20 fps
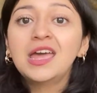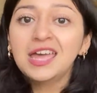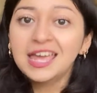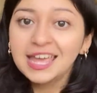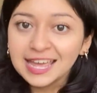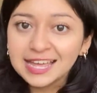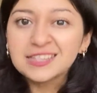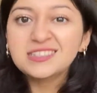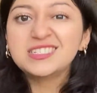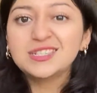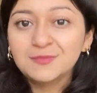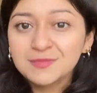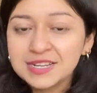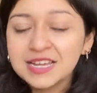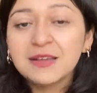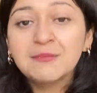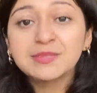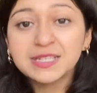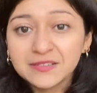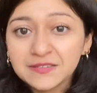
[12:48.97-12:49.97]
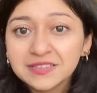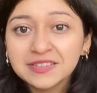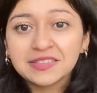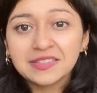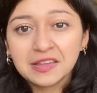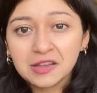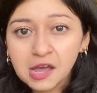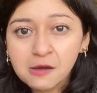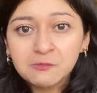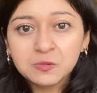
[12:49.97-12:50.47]
And sometimes everything
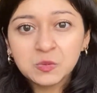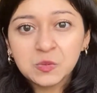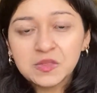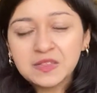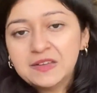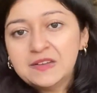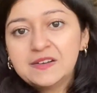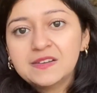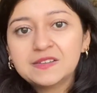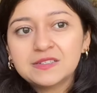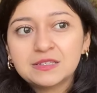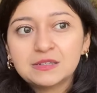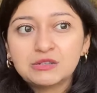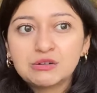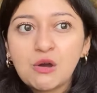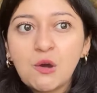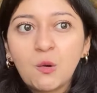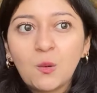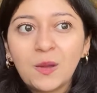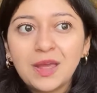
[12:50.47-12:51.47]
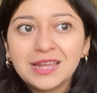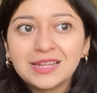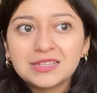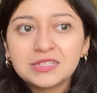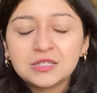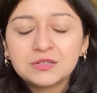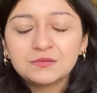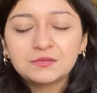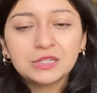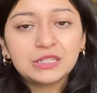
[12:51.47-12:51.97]
that comes with it isn't
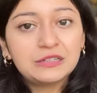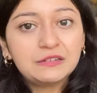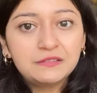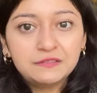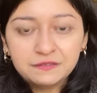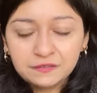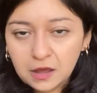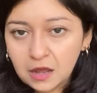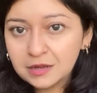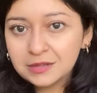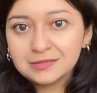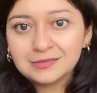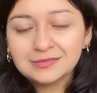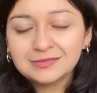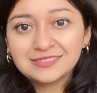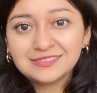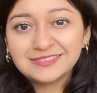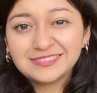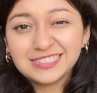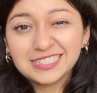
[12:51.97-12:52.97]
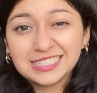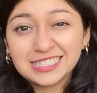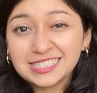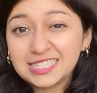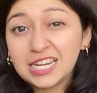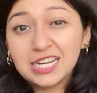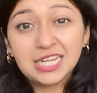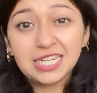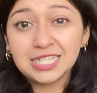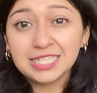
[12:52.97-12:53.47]
always really fun,
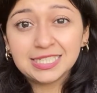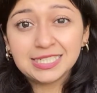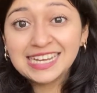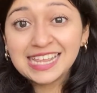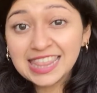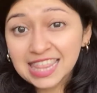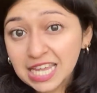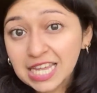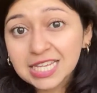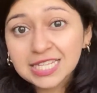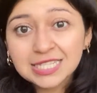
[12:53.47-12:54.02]
exciting things